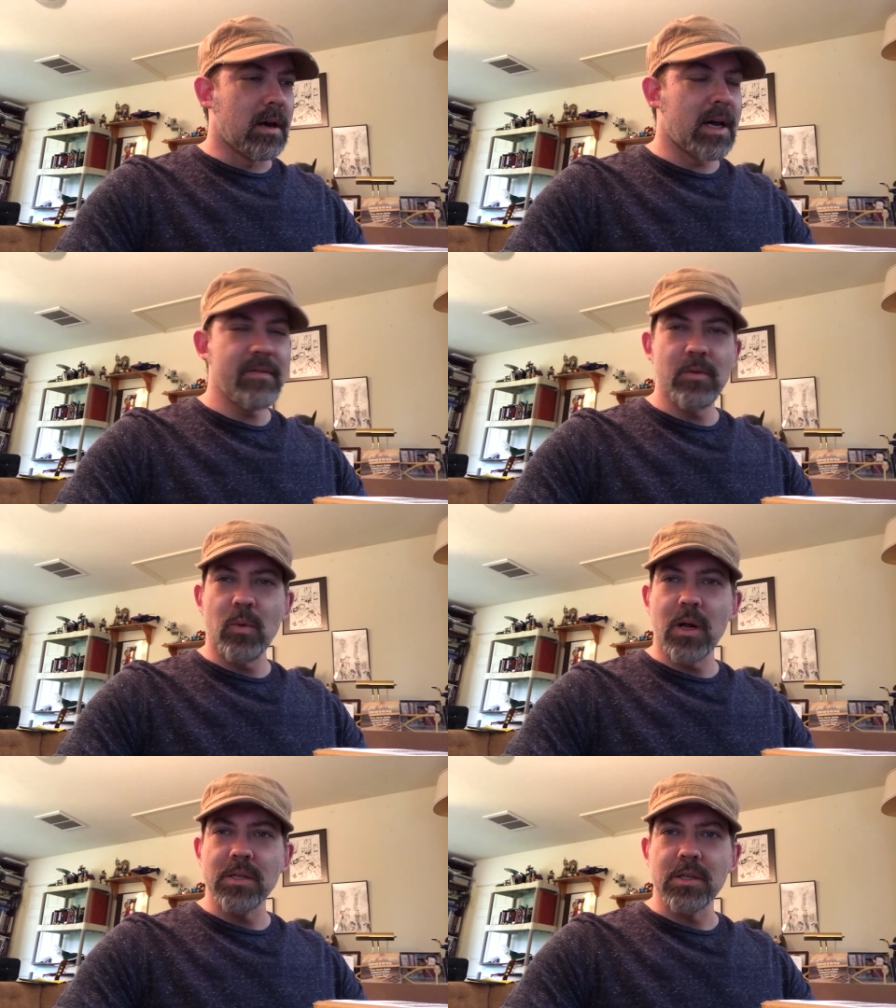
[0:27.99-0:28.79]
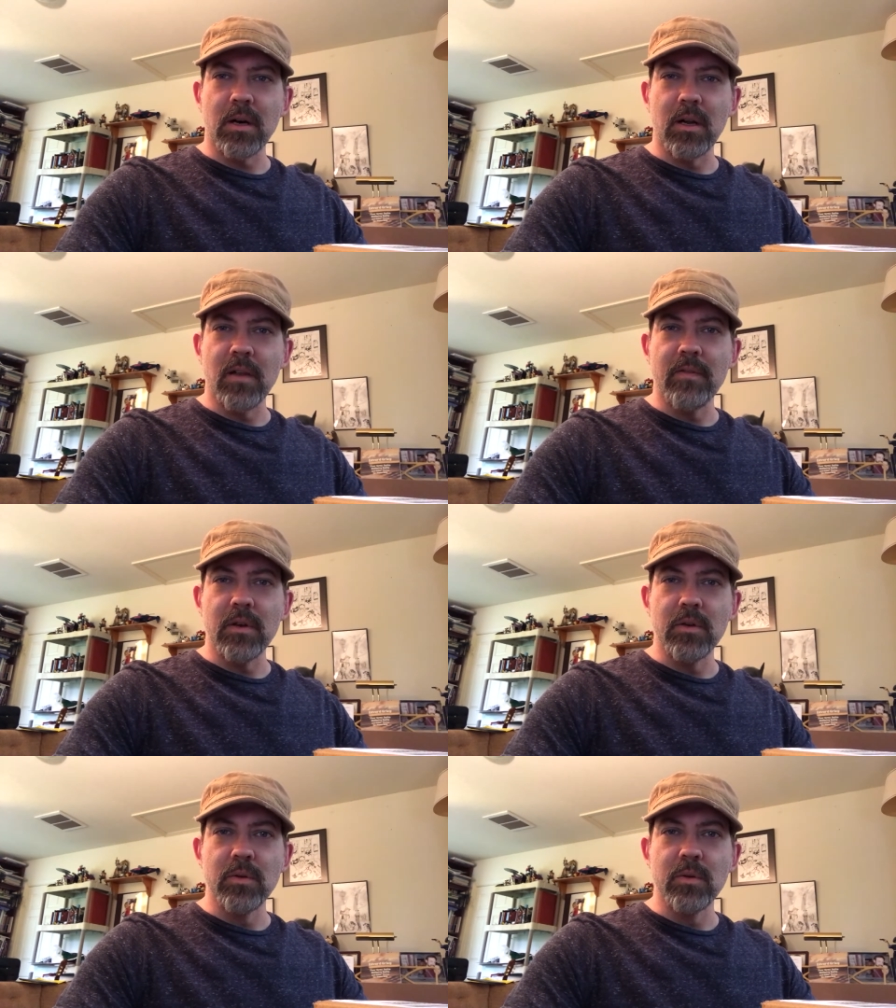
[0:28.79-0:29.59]
haven't watched all of the
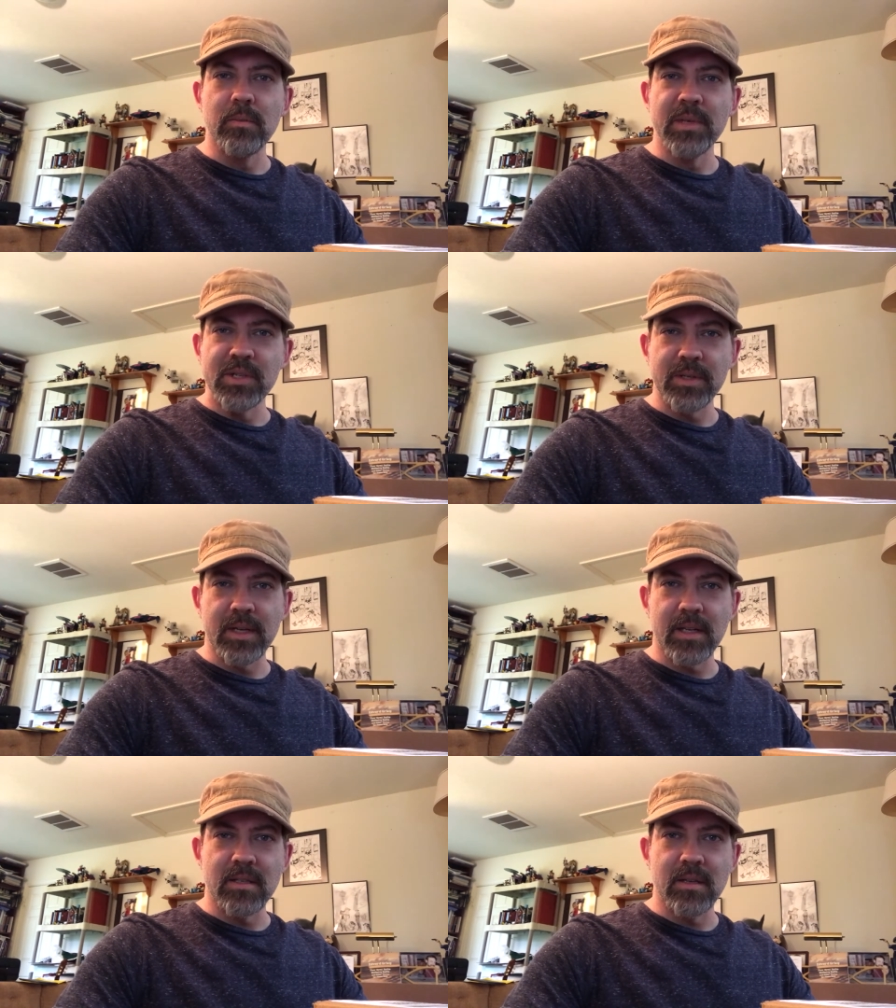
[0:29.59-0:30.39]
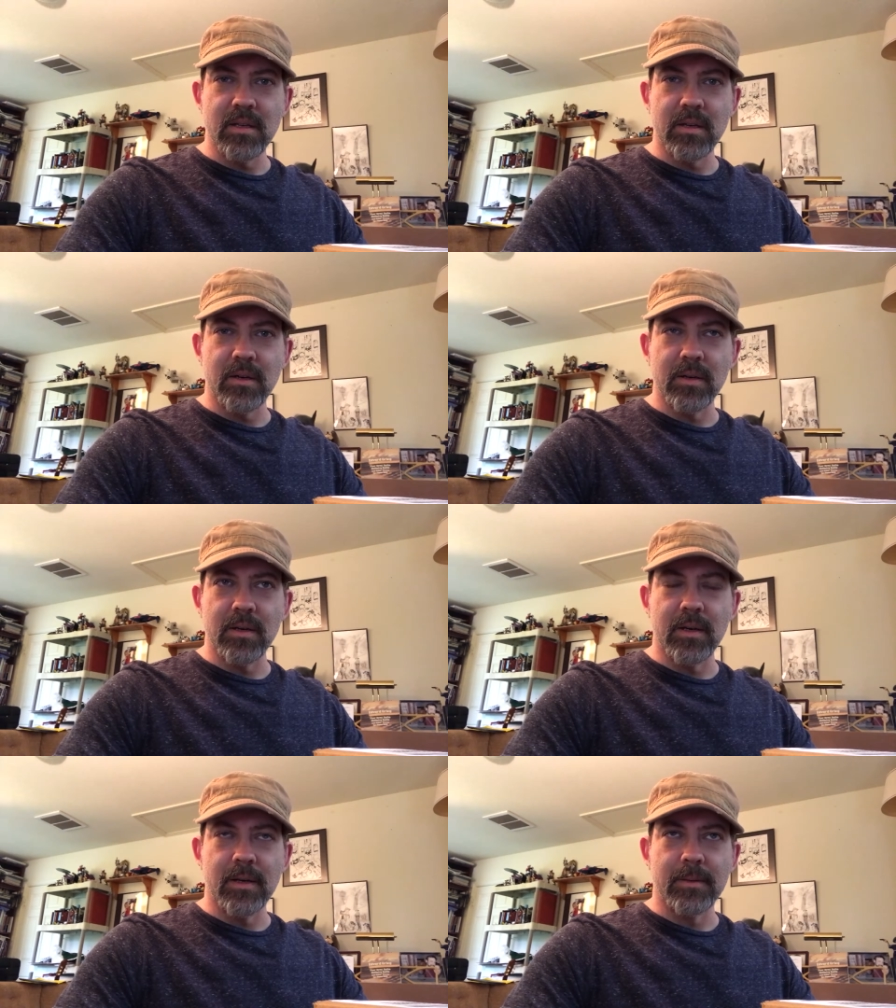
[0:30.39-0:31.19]
new Mystery Science
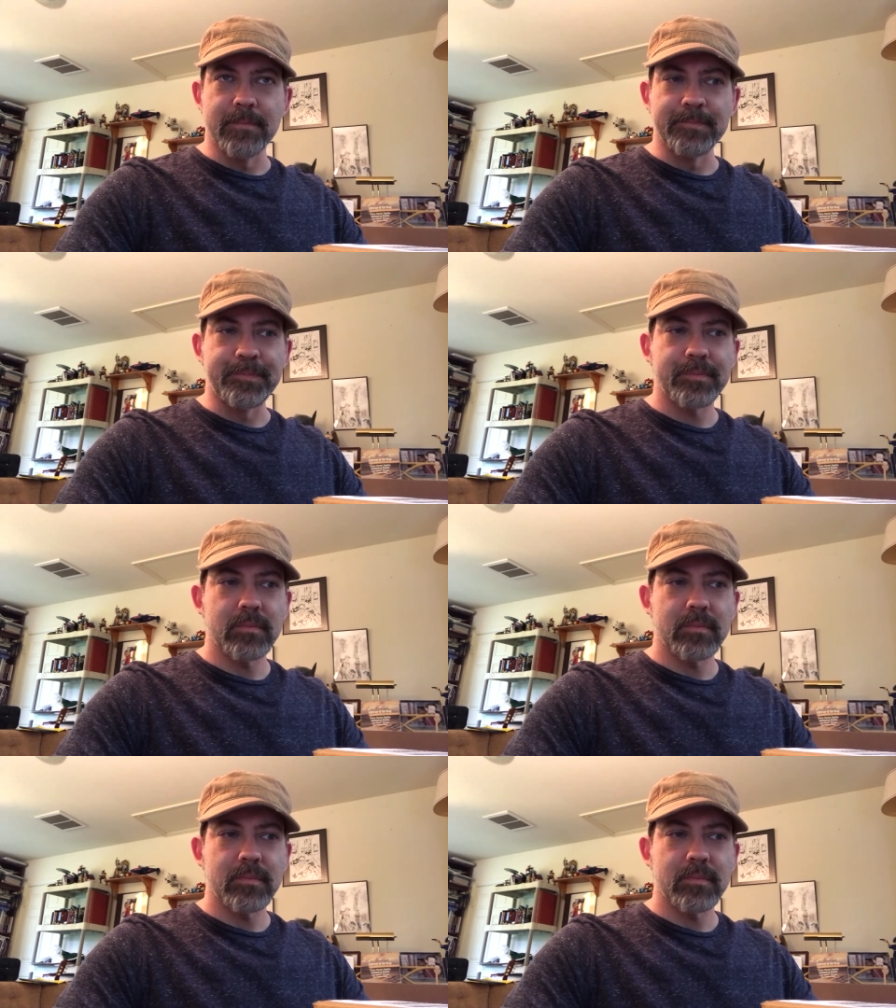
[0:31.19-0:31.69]
Theater